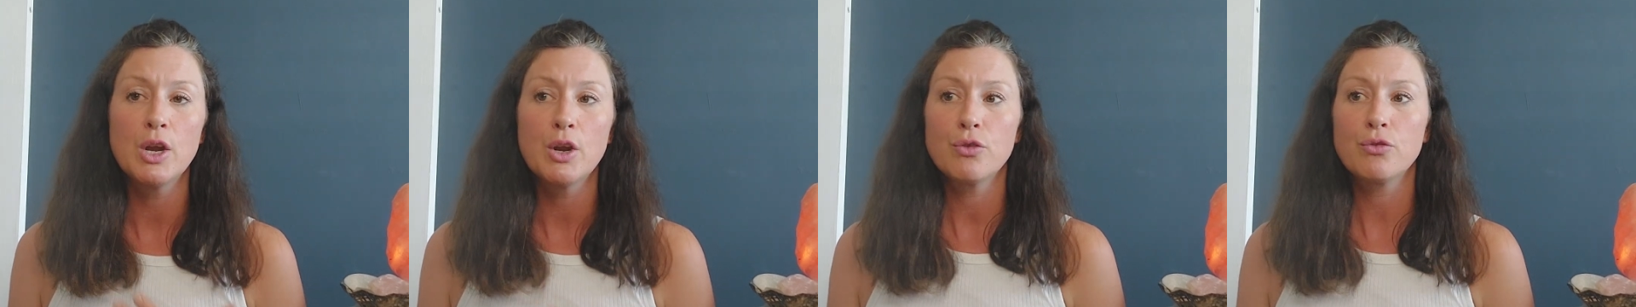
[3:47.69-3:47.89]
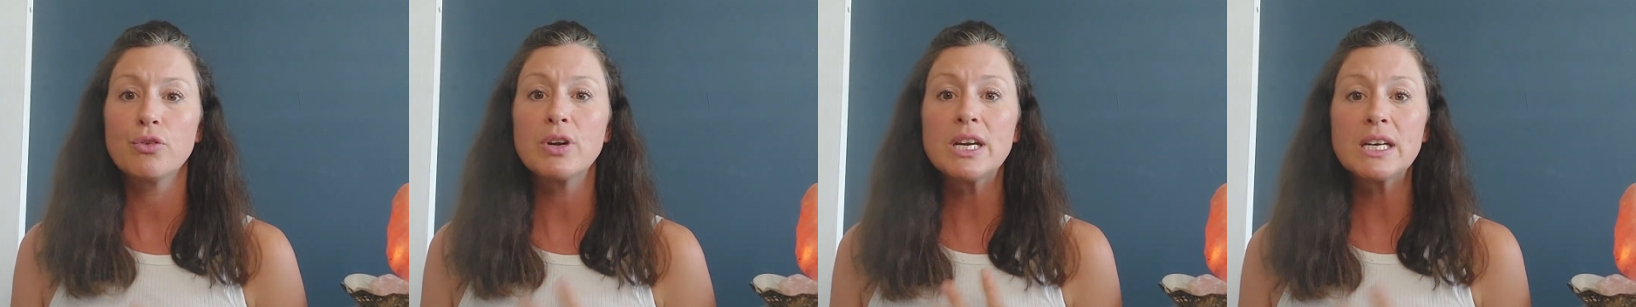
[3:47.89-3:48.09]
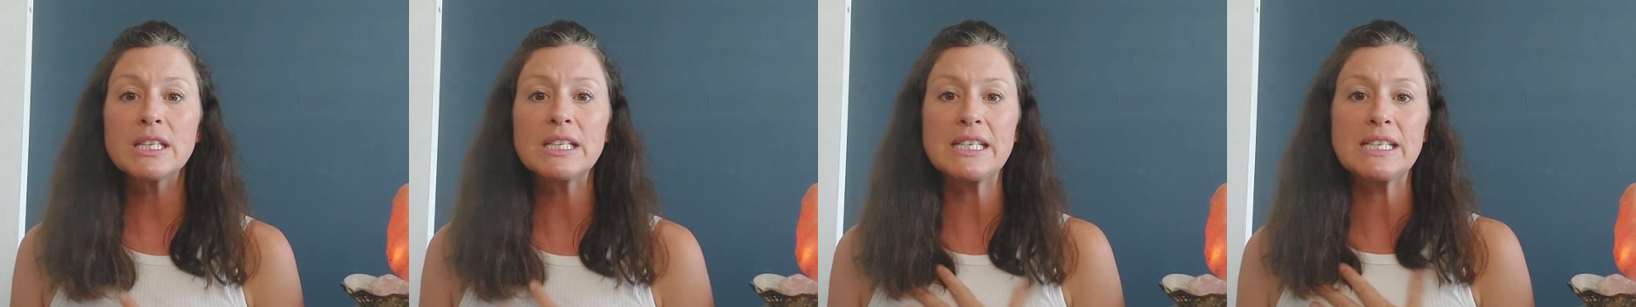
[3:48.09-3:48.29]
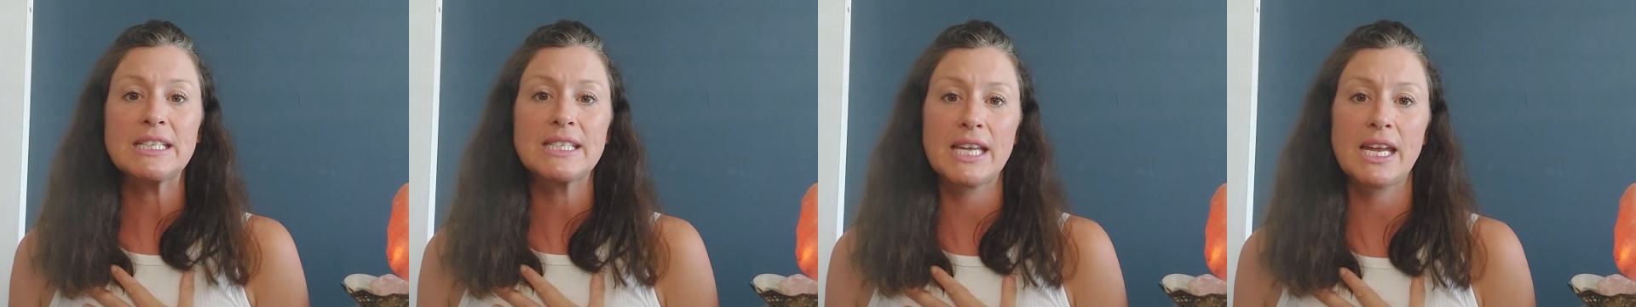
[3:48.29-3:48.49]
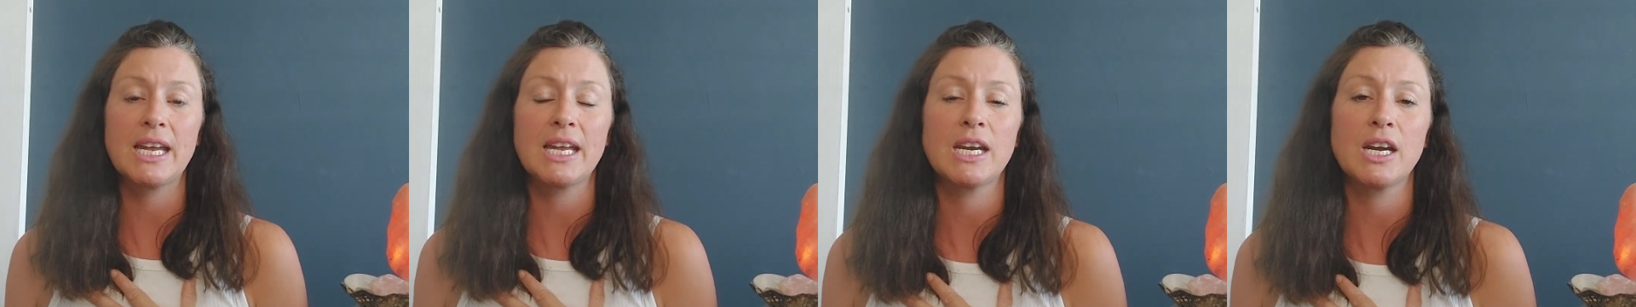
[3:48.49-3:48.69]
really
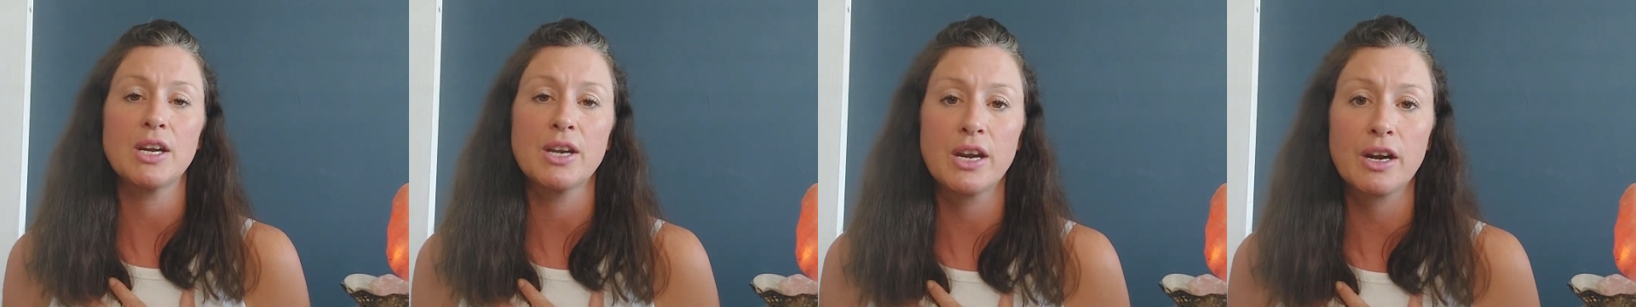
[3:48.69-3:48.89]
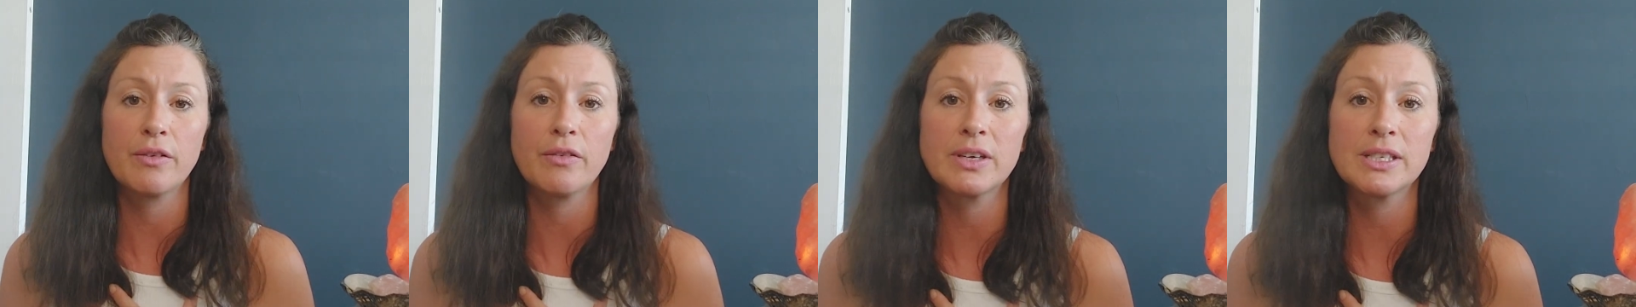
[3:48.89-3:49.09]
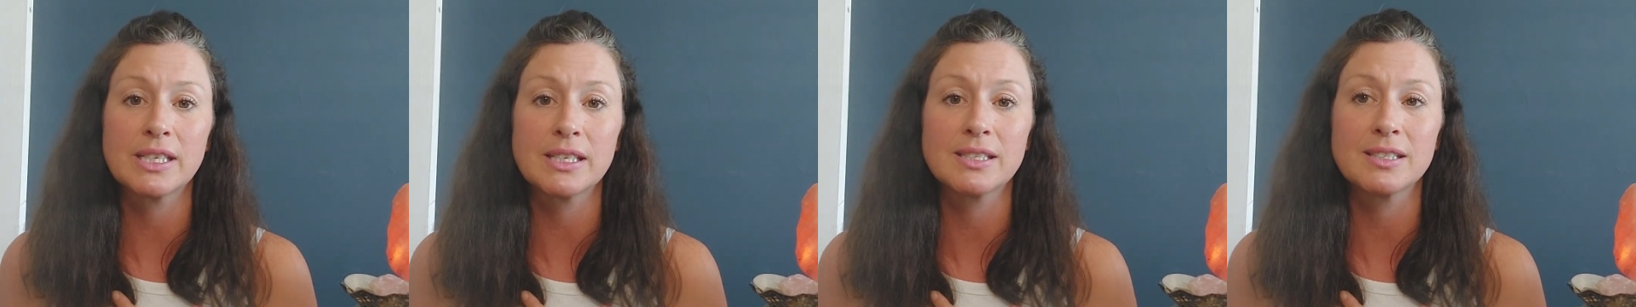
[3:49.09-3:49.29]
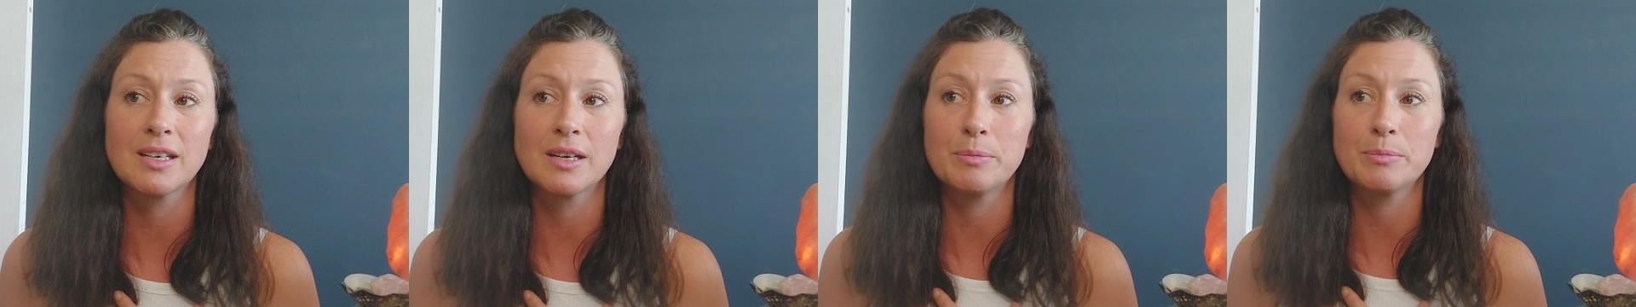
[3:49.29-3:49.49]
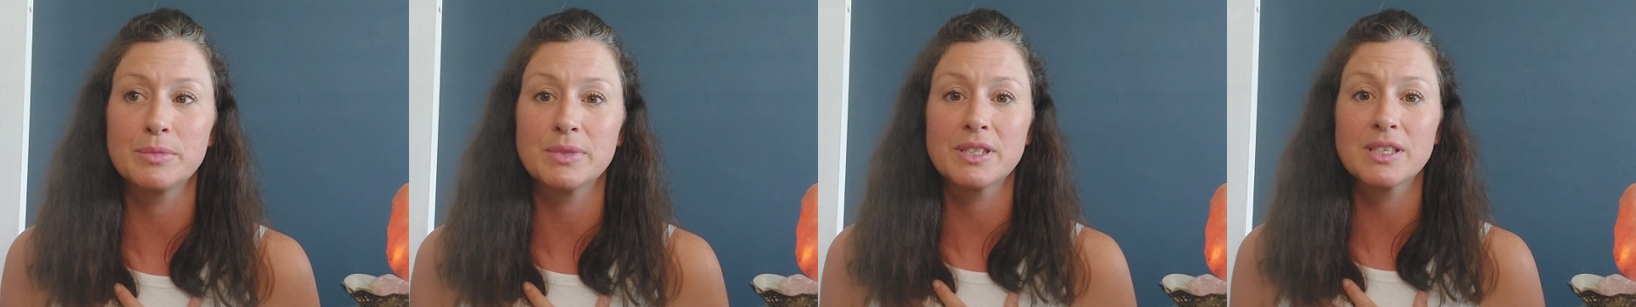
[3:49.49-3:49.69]
sitting in our nervous
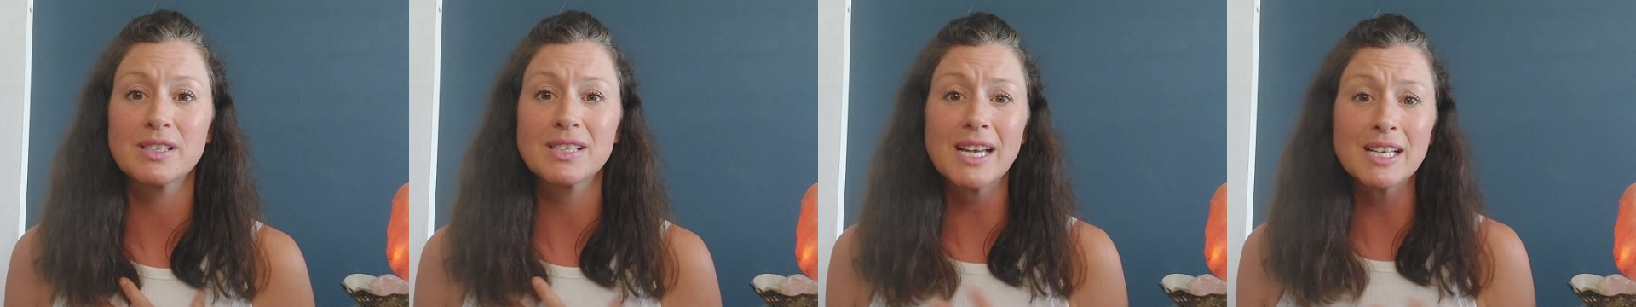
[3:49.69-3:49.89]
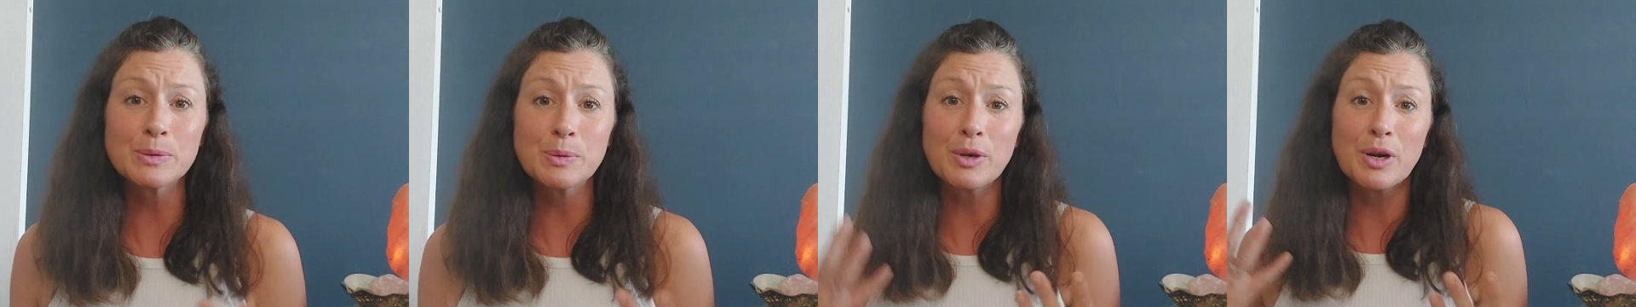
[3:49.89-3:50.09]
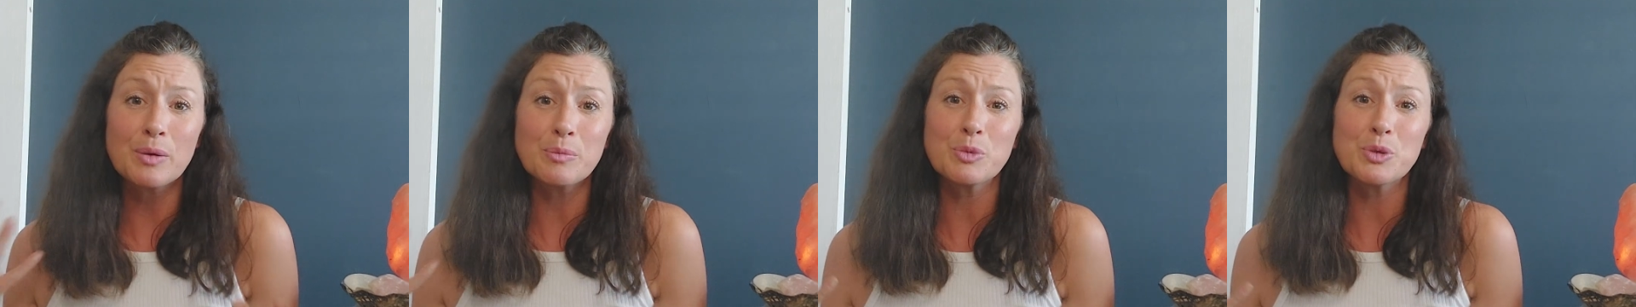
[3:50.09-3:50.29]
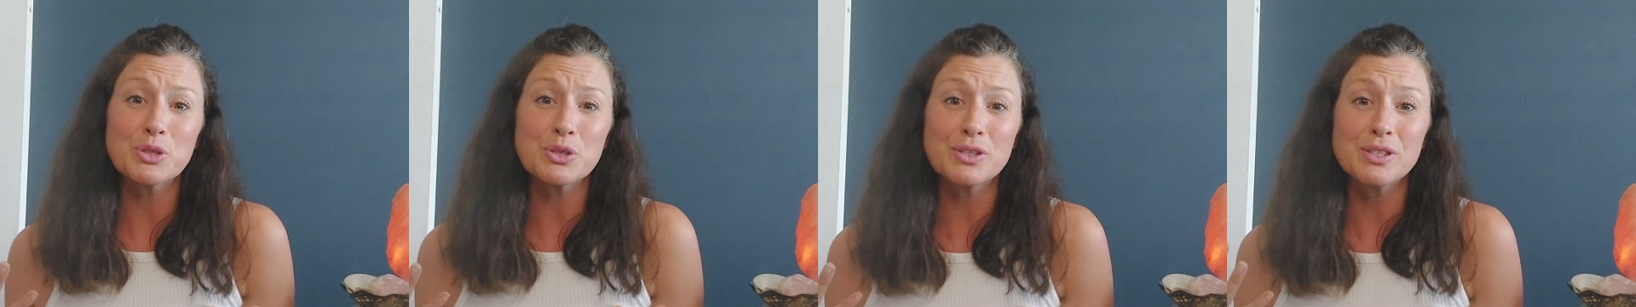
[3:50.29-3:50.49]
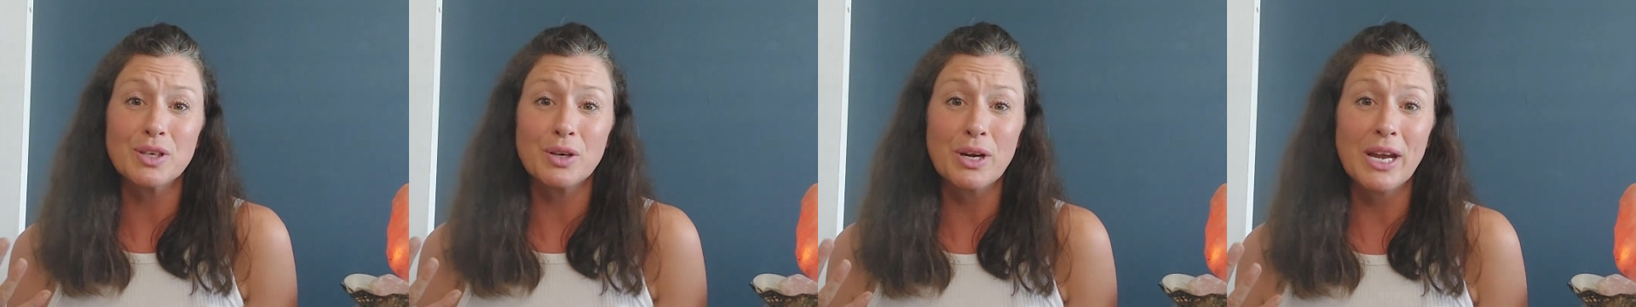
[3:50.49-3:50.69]
systems, because that's where our
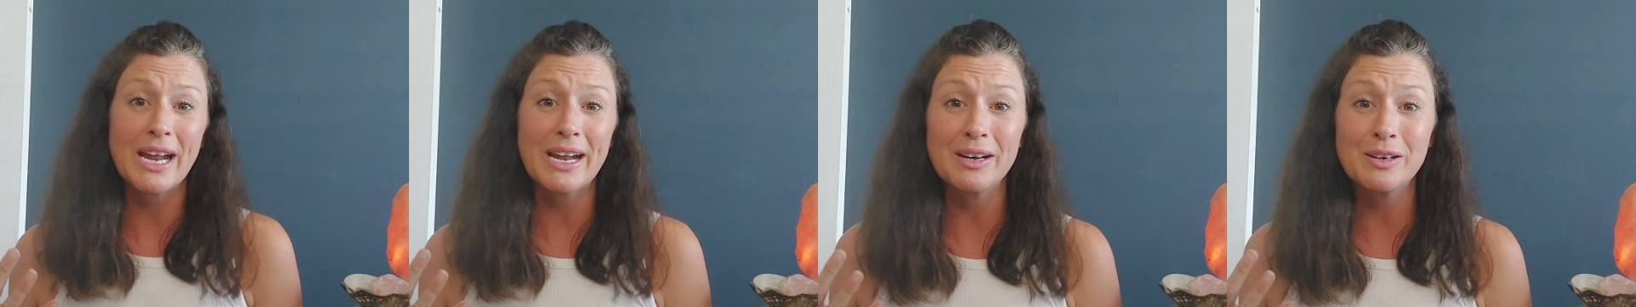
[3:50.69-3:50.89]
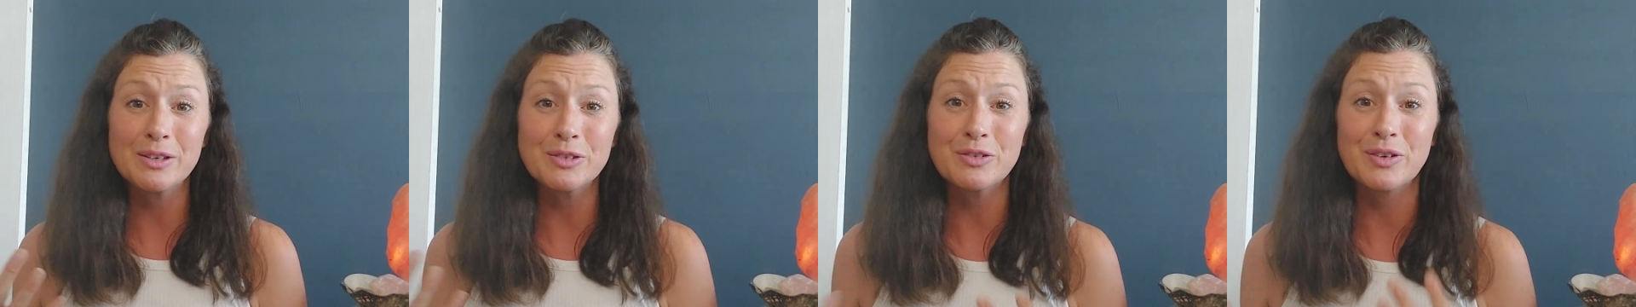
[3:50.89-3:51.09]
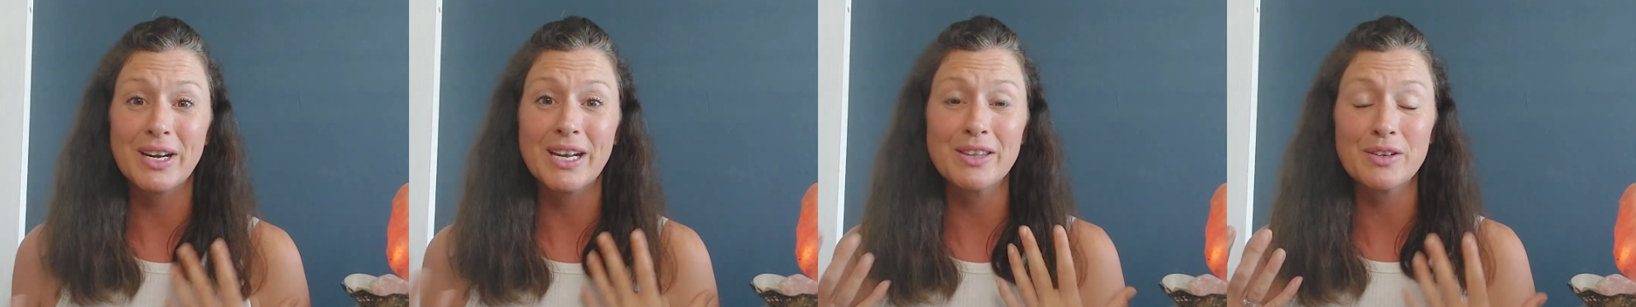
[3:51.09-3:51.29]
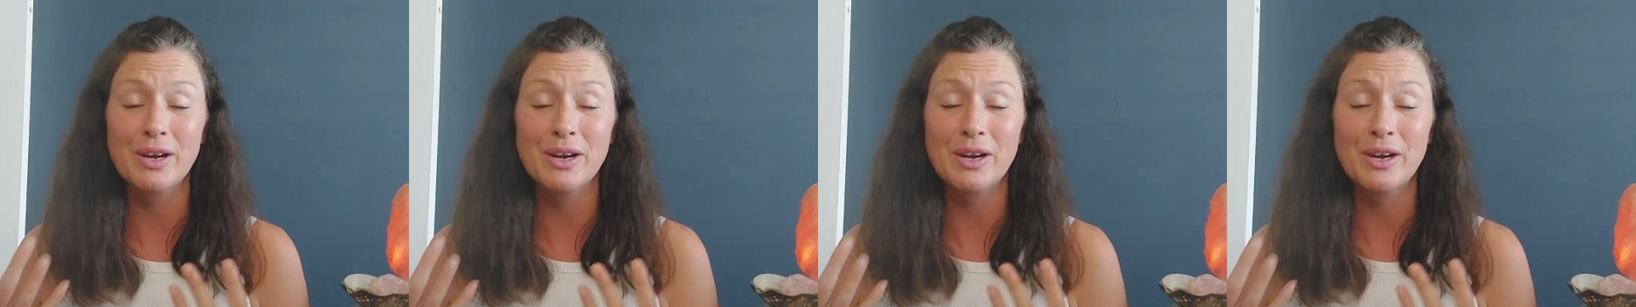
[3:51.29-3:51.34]
emotions are held, right?